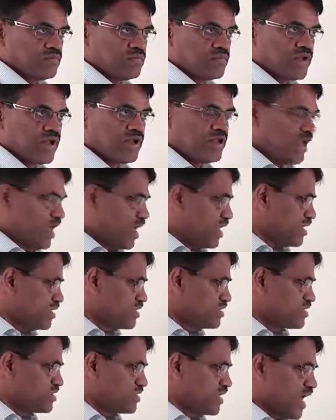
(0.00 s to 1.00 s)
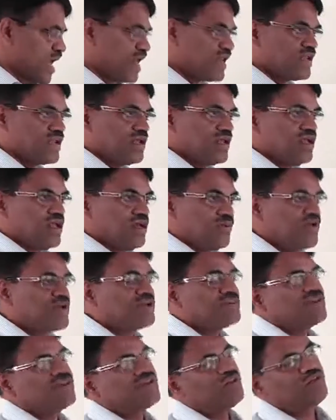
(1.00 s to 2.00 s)
right? N is n,
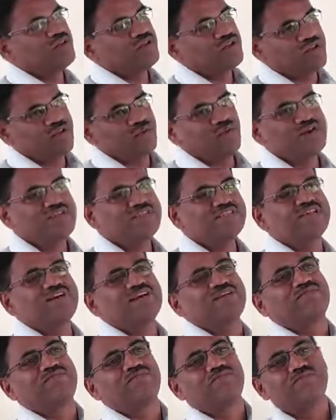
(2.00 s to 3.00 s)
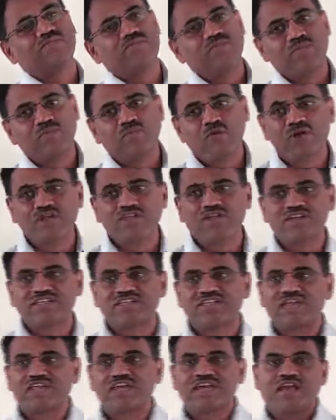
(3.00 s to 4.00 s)
because what is the
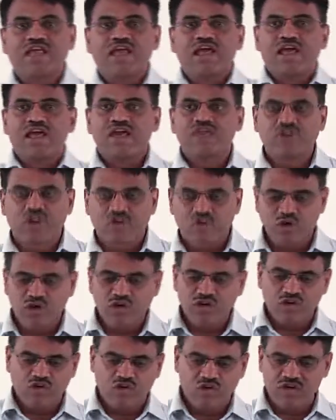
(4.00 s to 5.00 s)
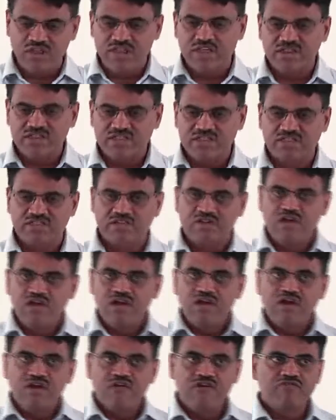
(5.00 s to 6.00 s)
motivation here? If I want to know whether it's
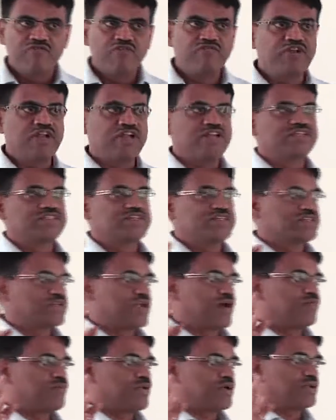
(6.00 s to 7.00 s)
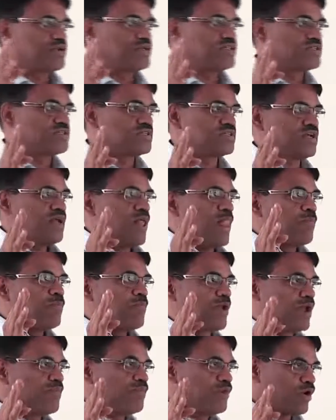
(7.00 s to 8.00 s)
a 50-digit number is
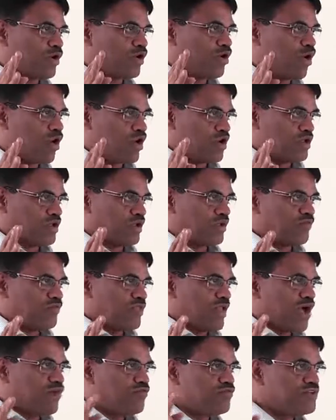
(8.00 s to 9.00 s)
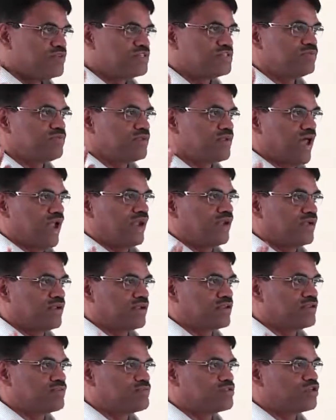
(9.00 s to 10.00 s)
prime or not, a feasible
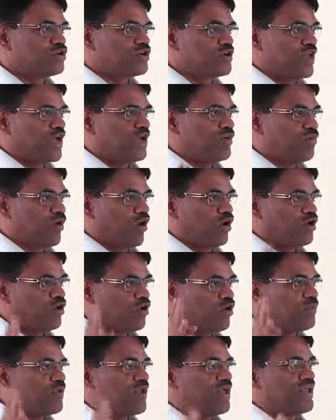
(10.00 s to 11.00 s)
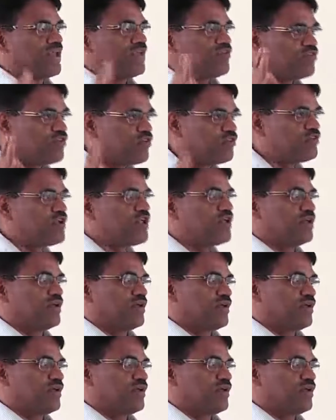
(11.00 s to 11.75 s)
algorithm should take polynomial in 50,